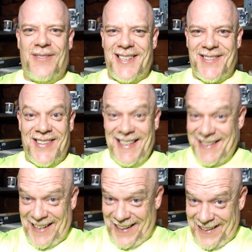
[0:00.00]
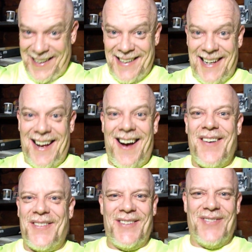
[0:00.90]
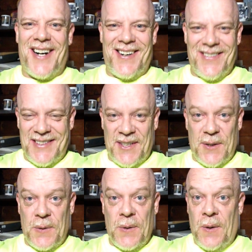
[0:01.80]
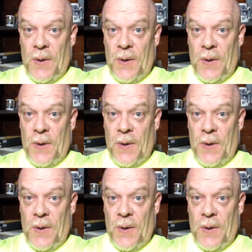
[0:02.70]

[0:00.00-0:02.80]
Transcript: which means I get a day off tomorrow, so